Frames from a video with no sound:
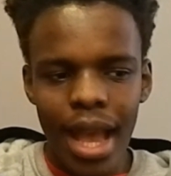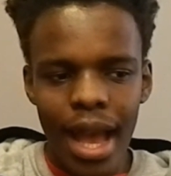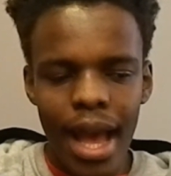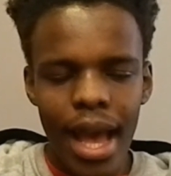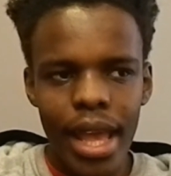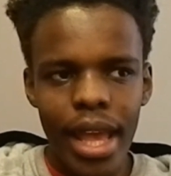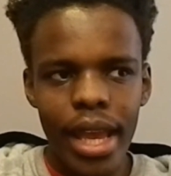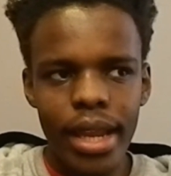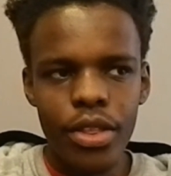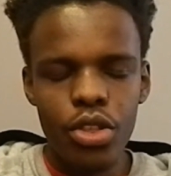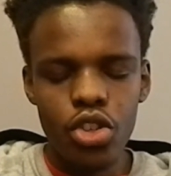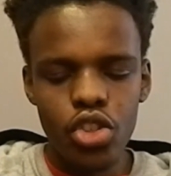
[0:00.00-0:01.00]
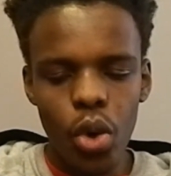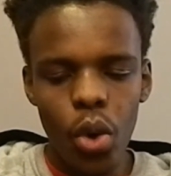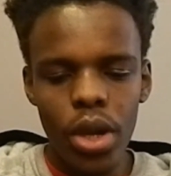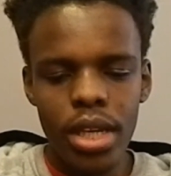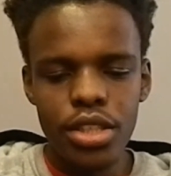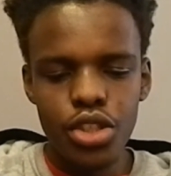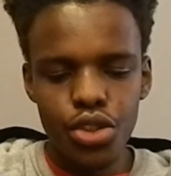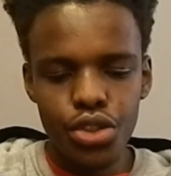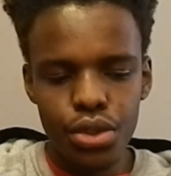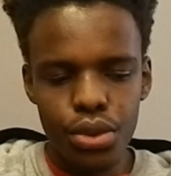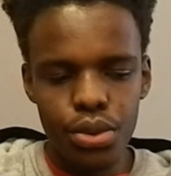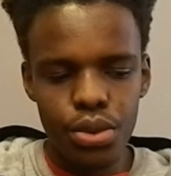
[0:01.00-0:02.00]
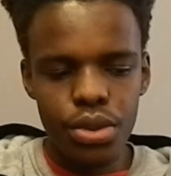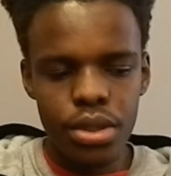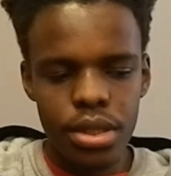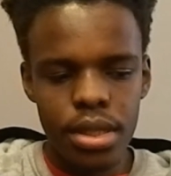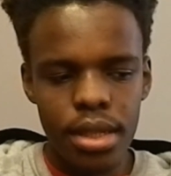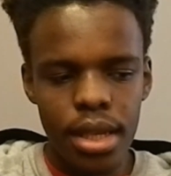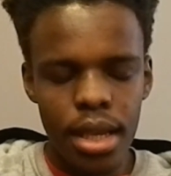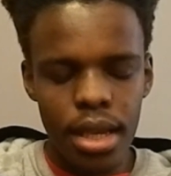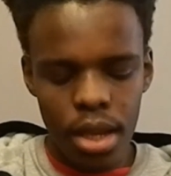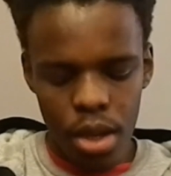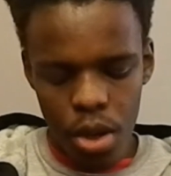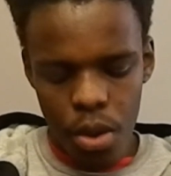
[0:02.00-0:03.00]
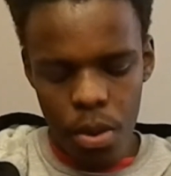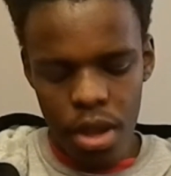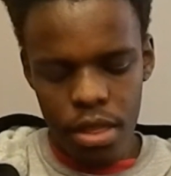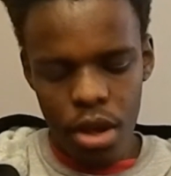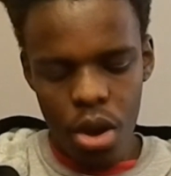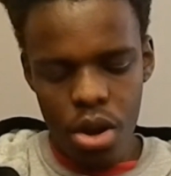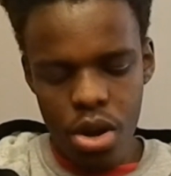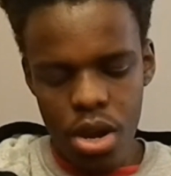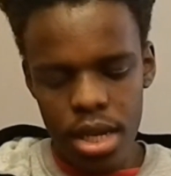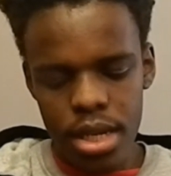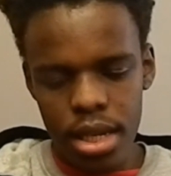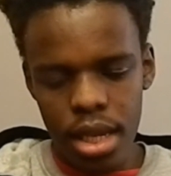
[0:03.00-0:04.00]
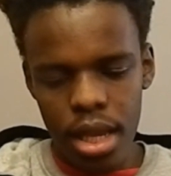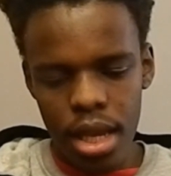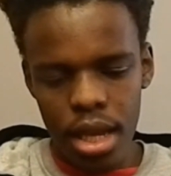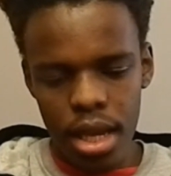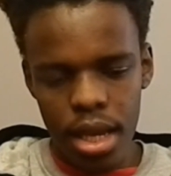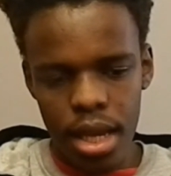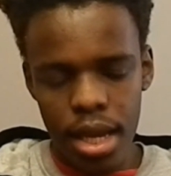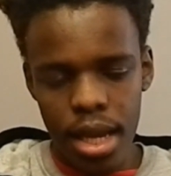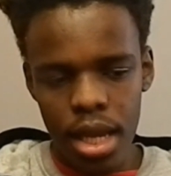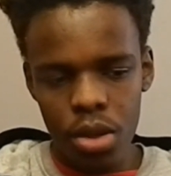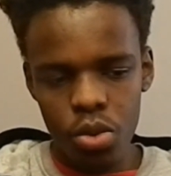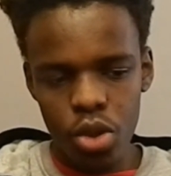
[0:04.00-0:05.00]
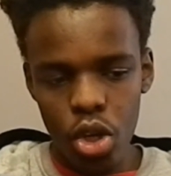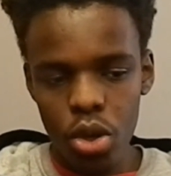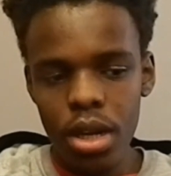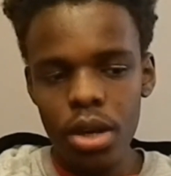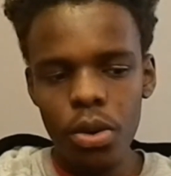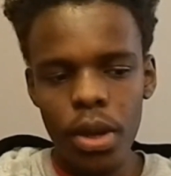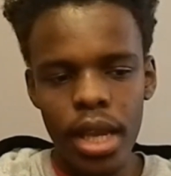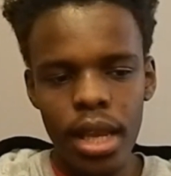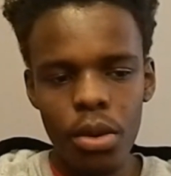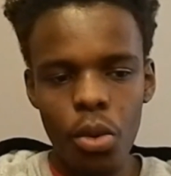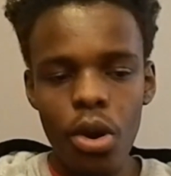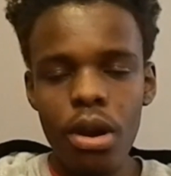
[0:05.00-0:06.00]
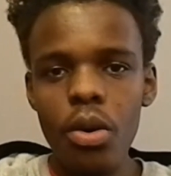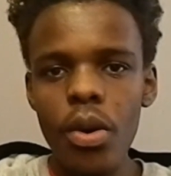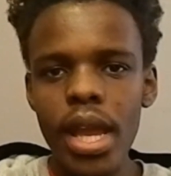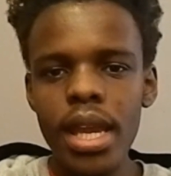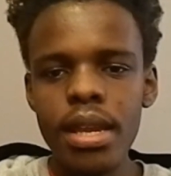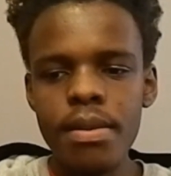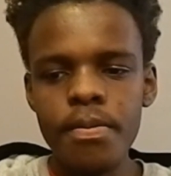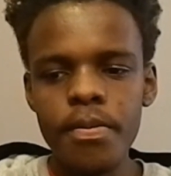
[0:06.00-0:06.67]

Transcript: I had the choice to choose whether or not I would look away and walk away,